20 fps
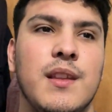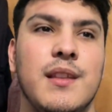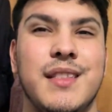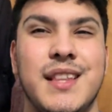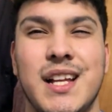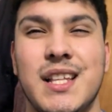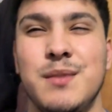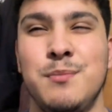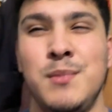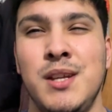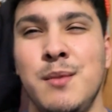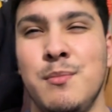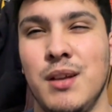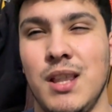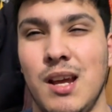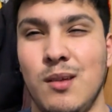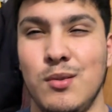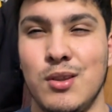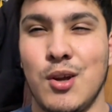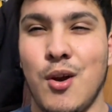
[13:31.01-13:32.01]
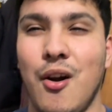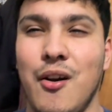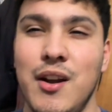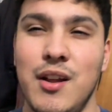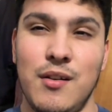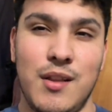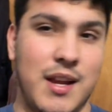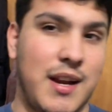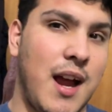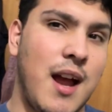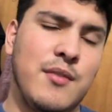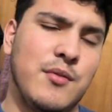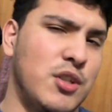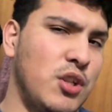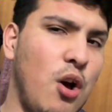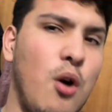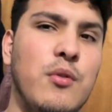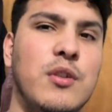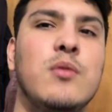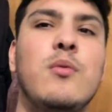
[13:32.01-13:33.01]
That's me, but like with cardio, like I just
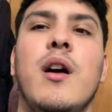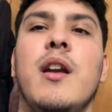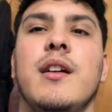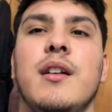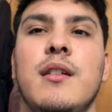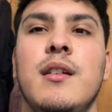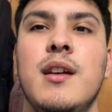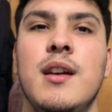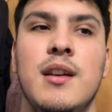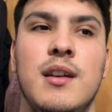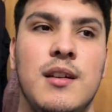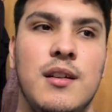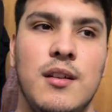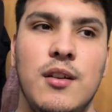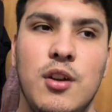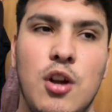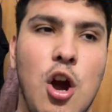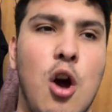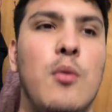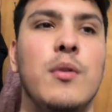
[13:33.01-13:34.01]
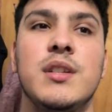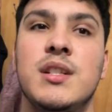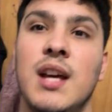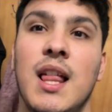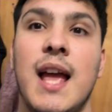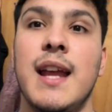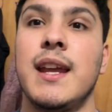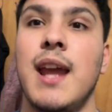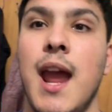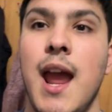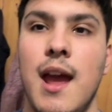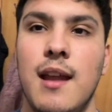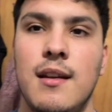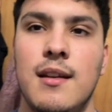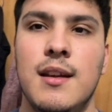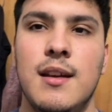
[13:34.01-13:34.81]
always want to go until I can't.